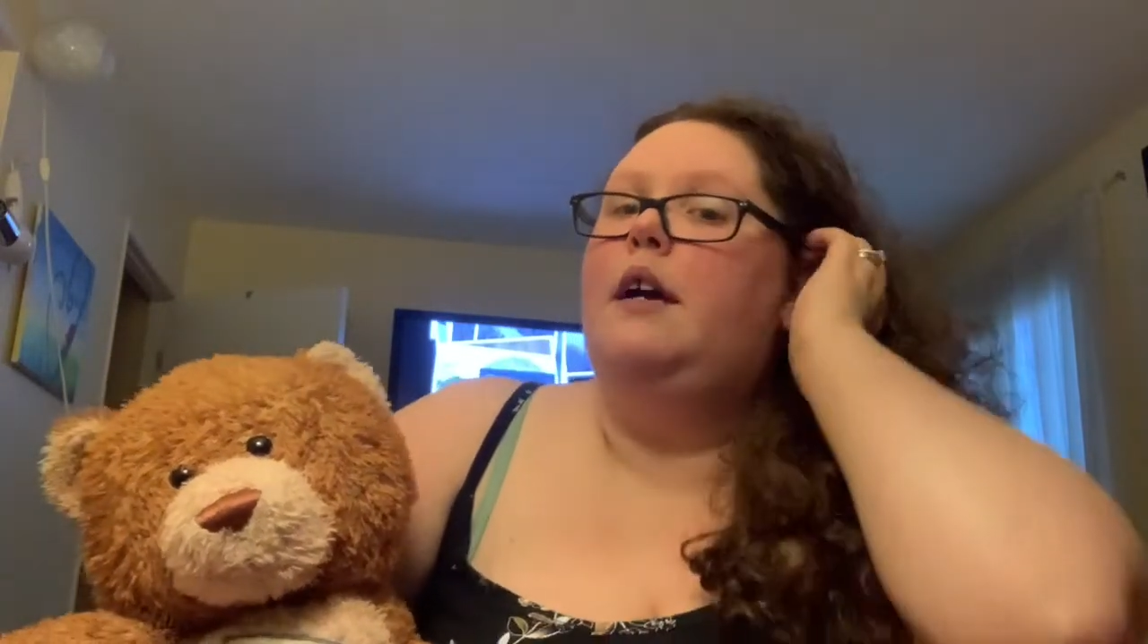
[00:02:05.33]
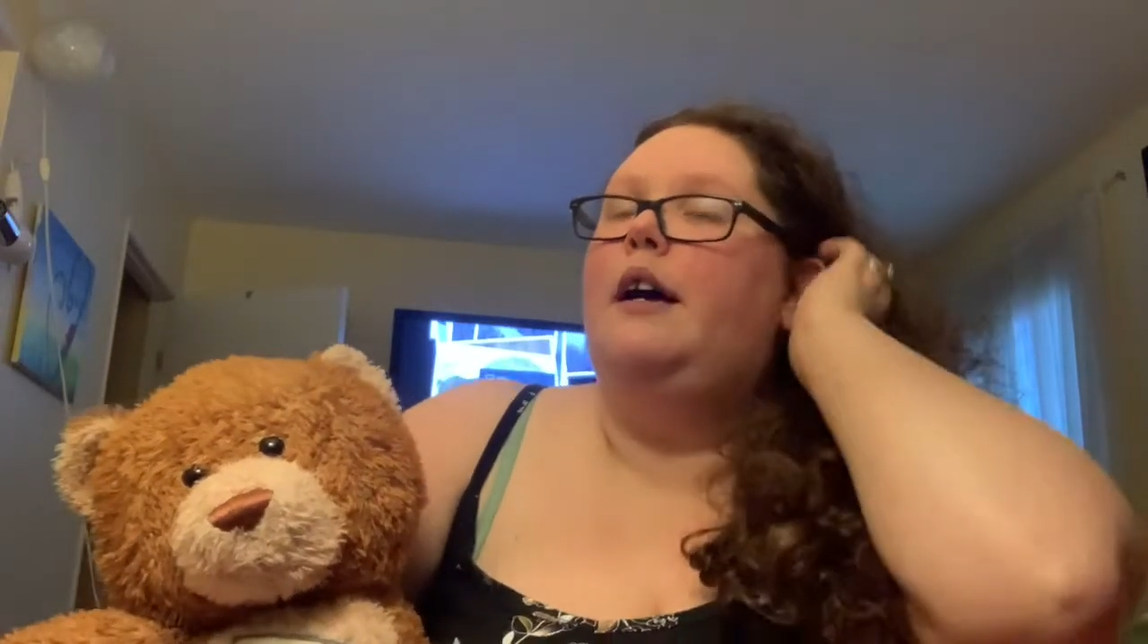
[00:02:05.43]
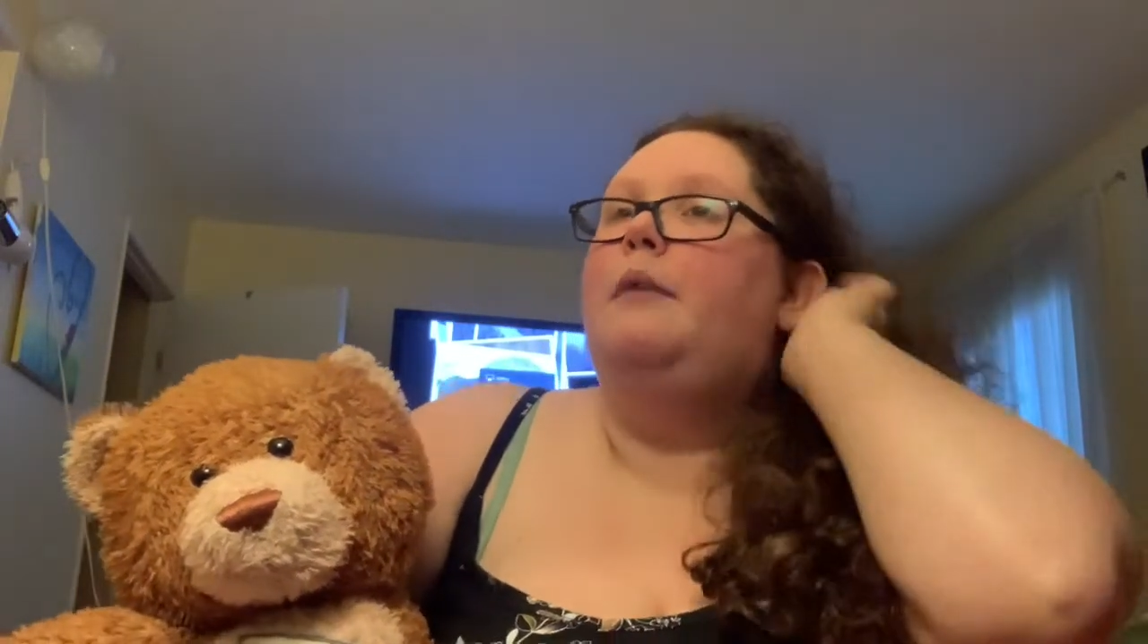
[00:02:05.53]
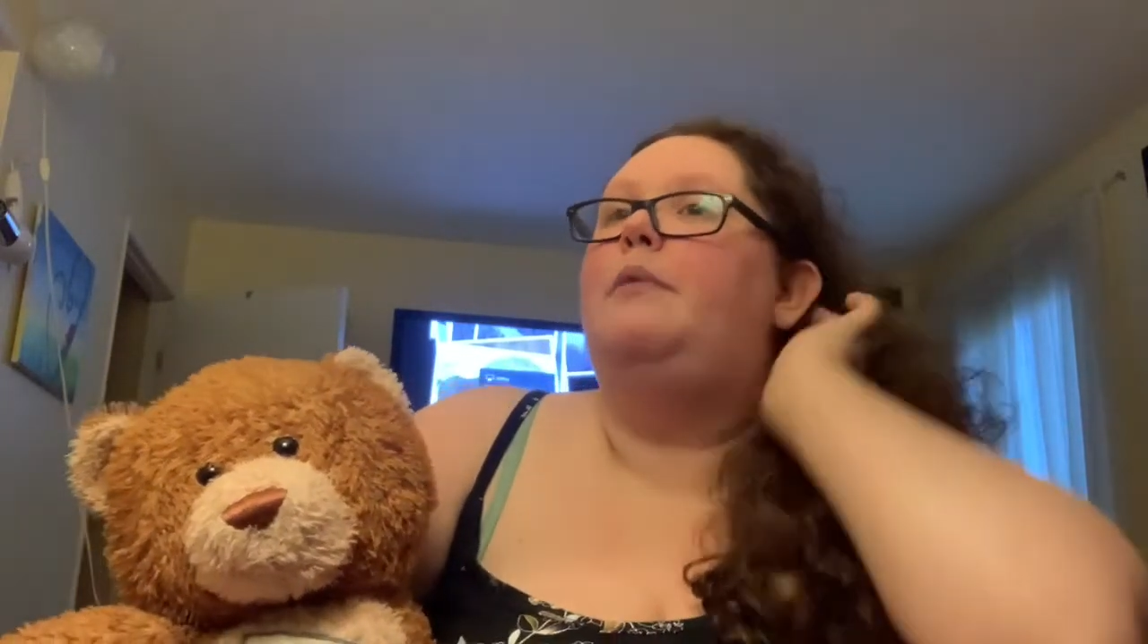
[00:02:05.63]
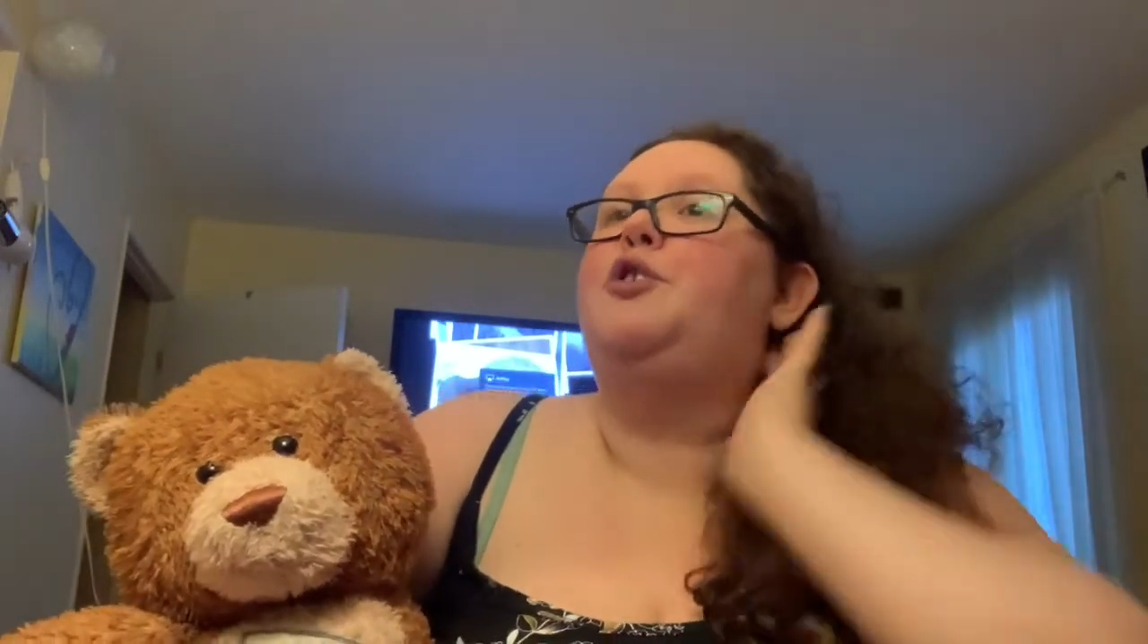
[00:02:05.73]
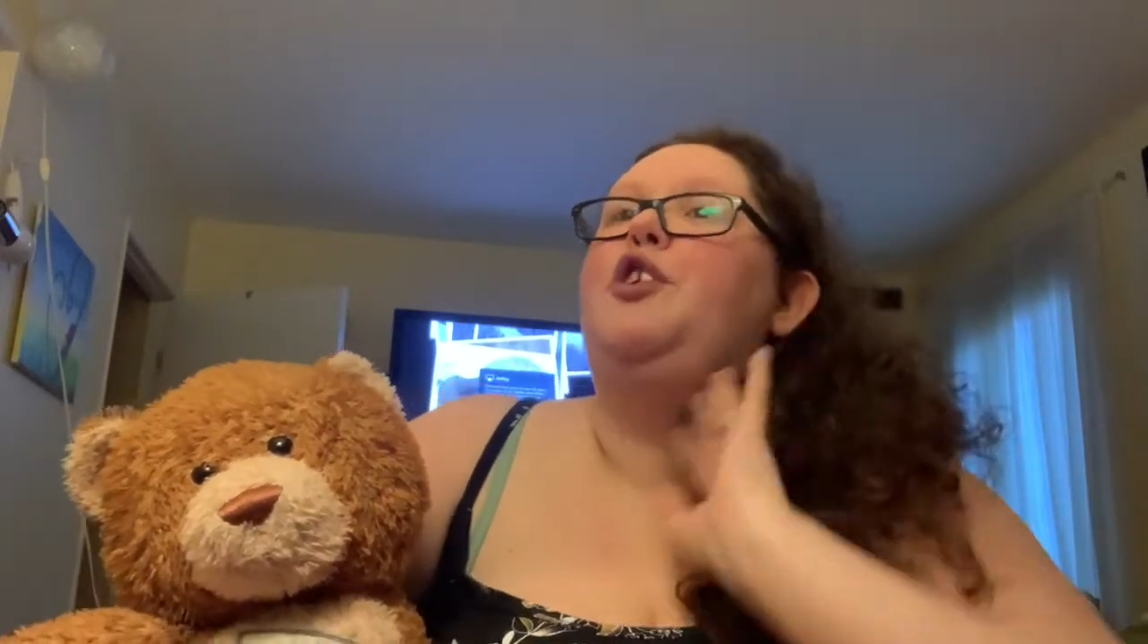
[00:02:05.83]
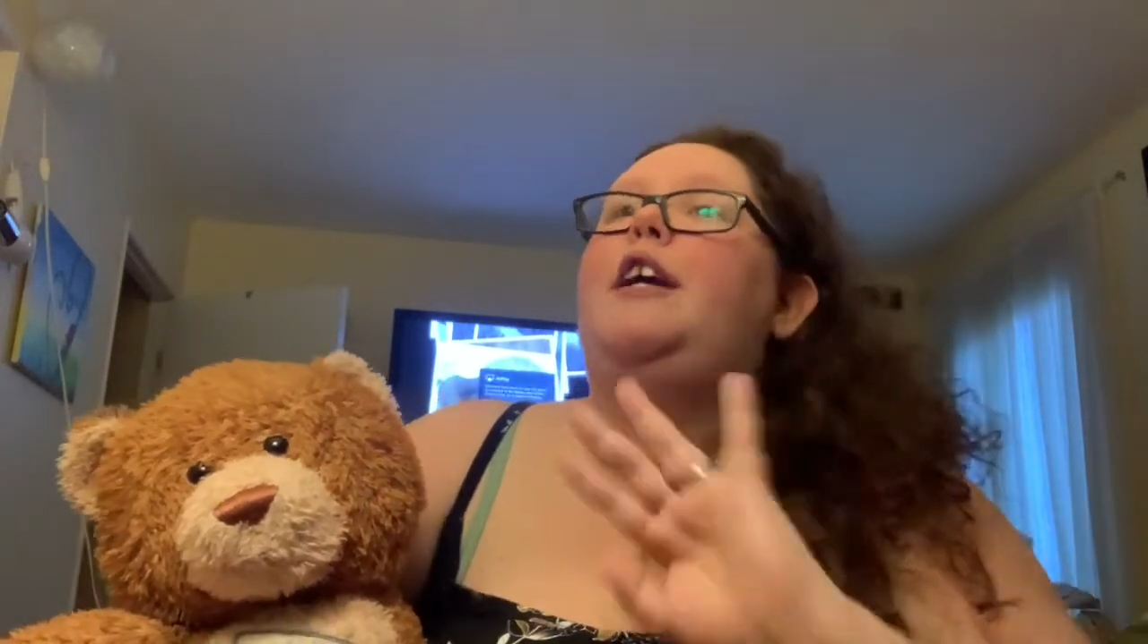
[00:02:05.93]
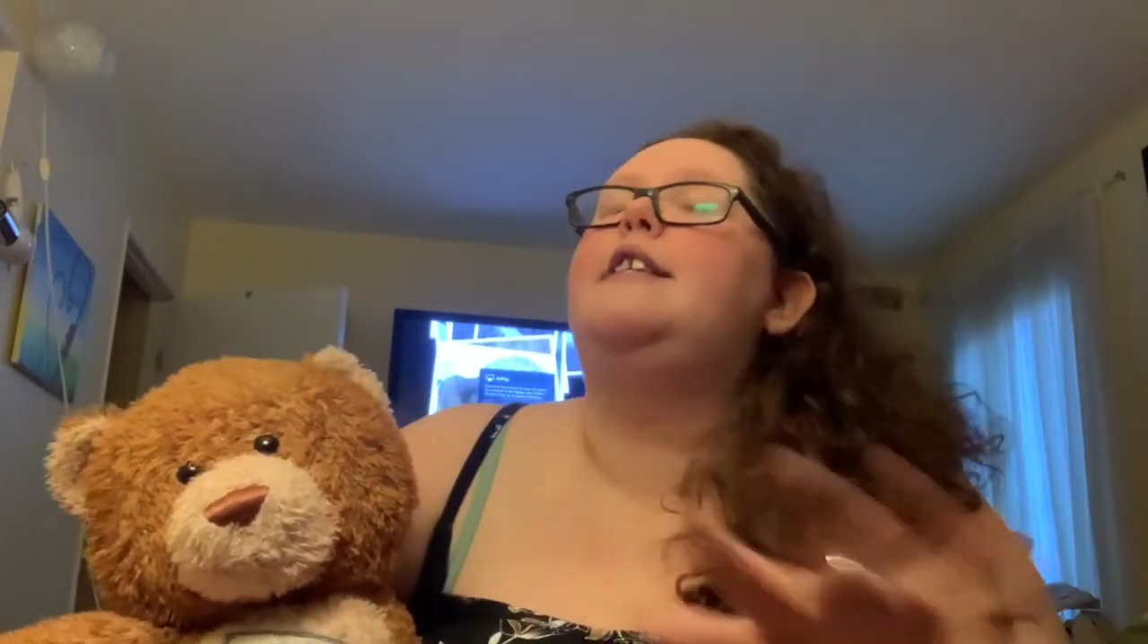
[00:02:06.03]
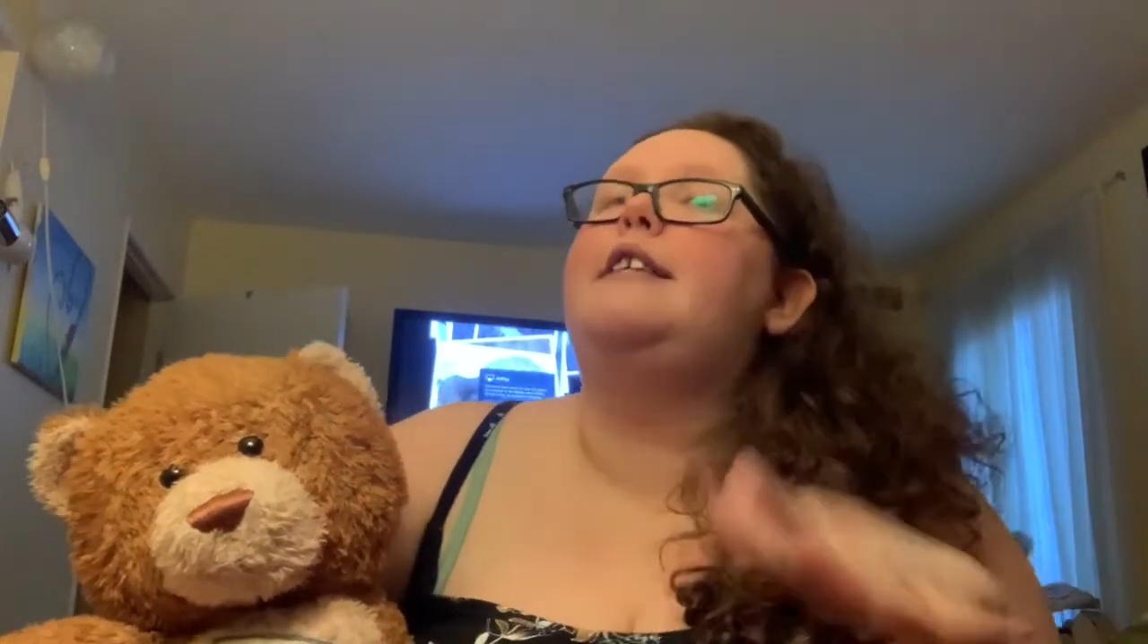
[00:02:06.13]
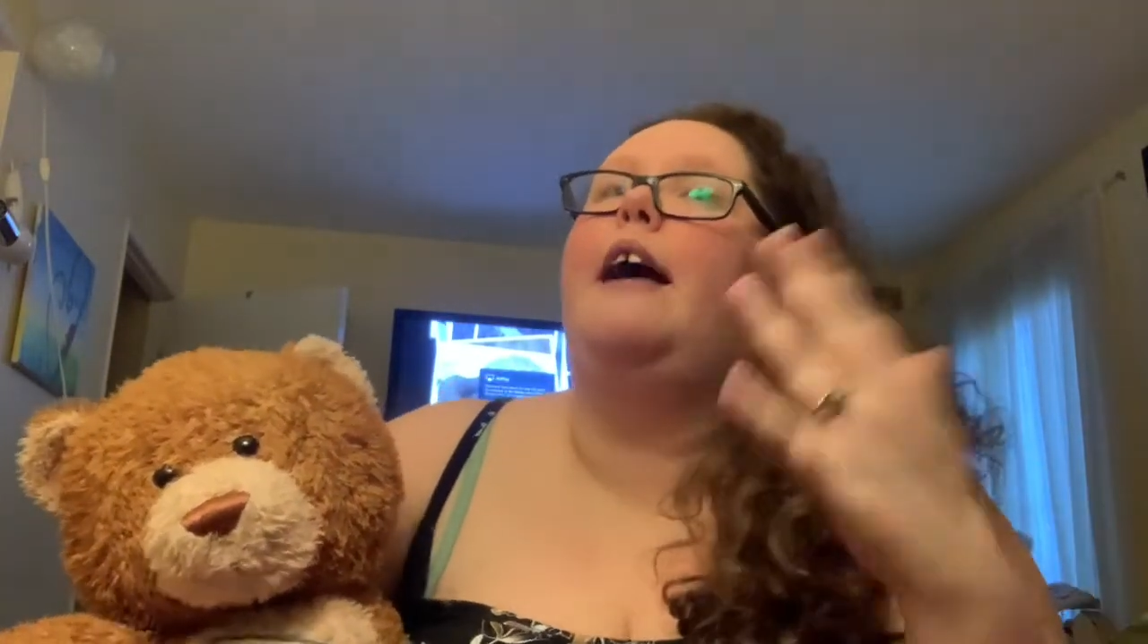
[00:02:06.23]
I'll show you
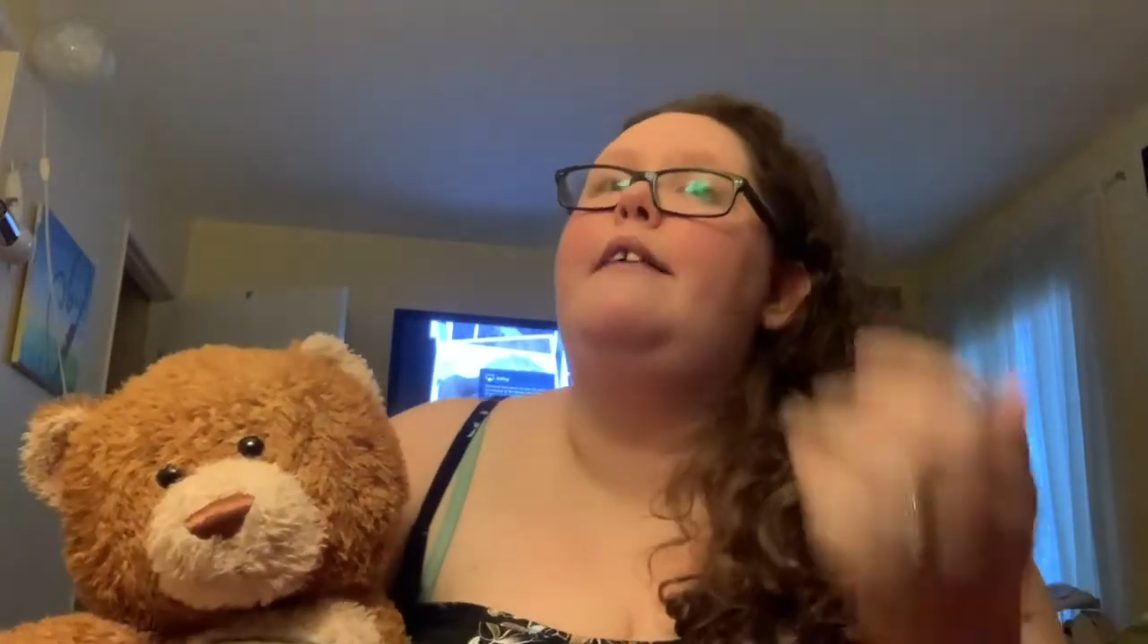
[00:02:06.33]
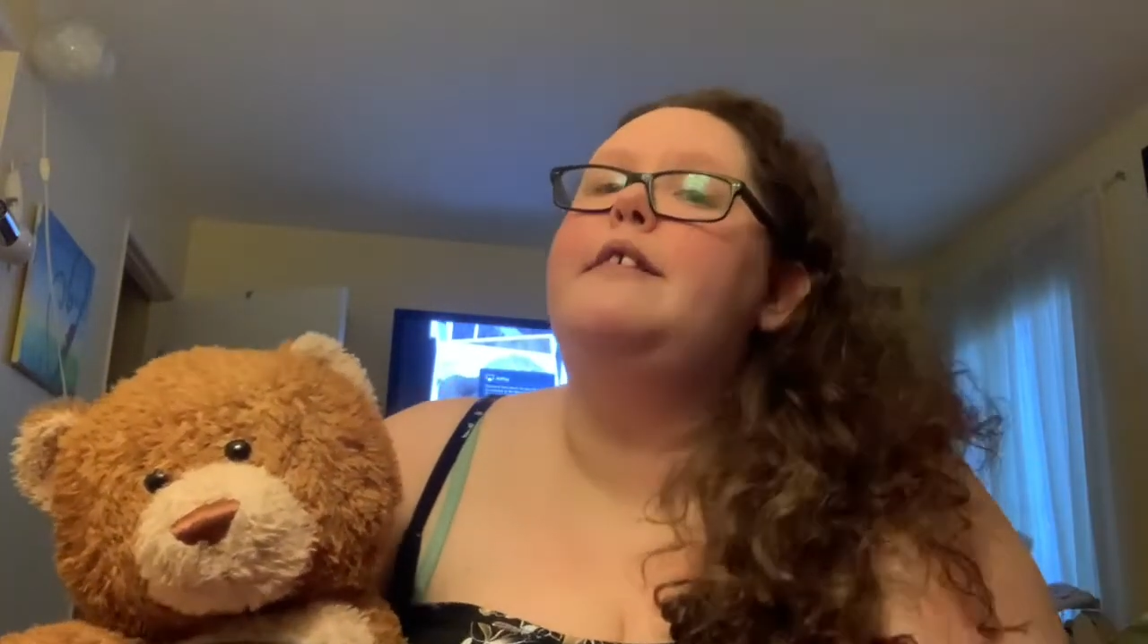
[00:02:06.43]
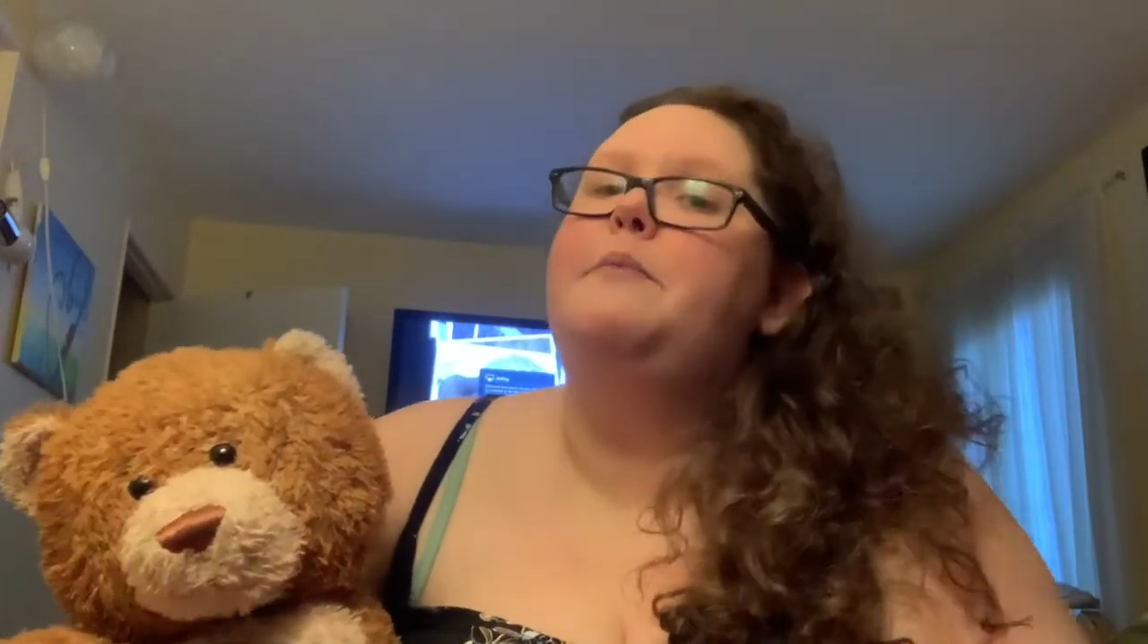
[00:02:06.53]
guys that